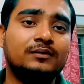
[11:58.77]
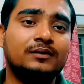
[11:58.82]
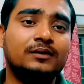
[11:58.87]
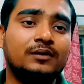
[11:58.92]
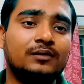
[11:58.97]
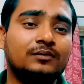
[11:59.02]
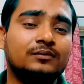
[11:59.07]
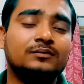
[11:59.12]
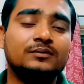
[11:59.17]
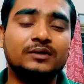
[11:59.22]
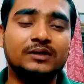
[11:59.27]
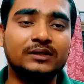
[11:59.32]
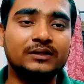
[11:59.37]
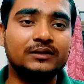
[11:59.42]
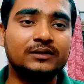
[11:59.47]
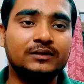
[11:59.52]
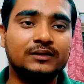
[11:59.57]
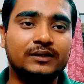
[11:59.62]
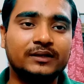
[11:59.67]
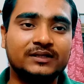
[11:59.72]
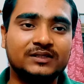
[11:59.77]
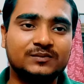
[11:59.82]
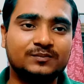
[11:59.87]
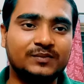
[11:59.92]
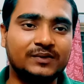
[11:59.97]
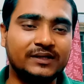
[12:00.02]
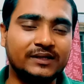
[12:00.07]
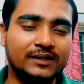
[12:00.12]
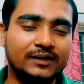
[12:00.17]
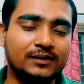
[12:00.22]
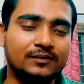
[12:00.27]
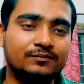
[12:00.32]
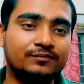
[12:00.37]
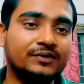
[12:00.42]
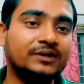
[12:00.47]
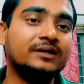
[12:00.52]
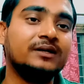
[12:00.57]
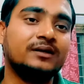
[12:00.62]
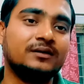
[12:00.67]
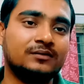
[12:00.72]
down in the
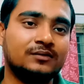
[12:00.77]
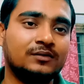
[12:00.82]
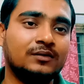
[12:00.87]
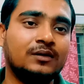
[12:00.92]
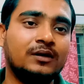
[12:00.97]
figure.